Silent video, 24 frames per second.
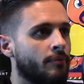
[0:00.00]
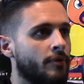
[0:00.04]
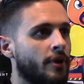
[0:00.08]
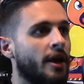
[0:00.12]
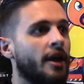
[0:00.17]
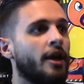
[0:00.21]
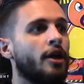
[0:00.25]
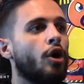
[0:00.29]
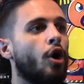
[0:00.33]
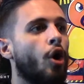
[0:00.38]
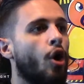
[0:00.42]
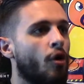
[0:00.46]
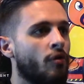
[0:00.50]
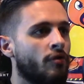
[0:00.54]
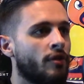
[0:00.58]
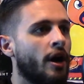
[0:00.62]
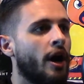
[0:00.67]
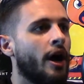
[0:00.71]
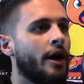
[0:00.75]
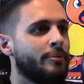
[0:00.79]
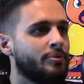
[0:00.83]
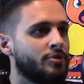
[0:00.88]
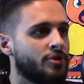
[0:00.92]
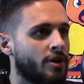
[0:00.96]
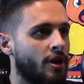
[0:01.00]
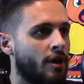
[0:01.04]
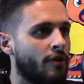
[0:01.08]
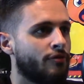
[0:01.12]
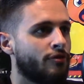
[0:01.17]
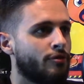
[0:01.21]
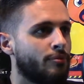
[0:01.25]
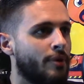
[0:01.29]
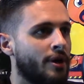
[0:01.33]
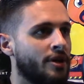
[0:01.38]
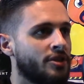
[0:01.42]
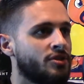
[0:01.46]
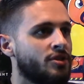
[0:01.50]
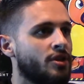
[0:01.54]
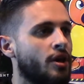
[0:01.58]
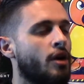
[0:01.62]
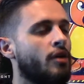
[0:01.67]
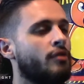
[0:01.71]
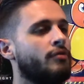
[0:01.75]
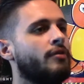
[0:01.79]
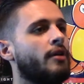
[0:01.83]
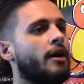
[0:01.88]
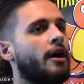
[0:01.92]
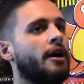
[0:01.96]
It overhypes it up for
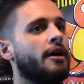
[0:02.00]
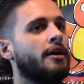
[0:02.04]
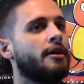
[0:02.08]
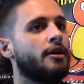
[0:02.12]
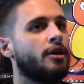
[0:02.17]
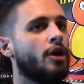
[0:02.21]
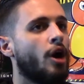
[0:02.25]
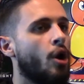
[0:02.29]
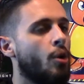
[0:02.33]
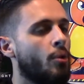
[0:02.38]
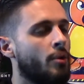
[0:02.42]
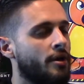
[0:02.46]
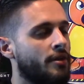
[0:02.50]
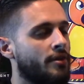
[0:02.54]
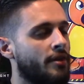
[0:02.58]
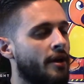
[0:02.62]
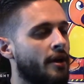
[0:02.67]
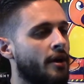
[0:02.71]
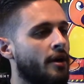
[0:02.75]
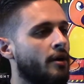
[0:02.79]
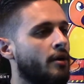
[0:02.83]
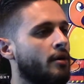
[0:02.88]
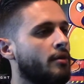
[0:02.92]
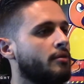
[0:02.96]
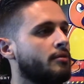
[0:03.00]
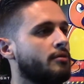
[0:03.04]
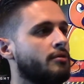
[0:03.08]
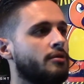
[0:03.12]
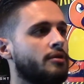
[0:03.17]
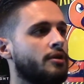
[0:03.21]
myself. I go in there,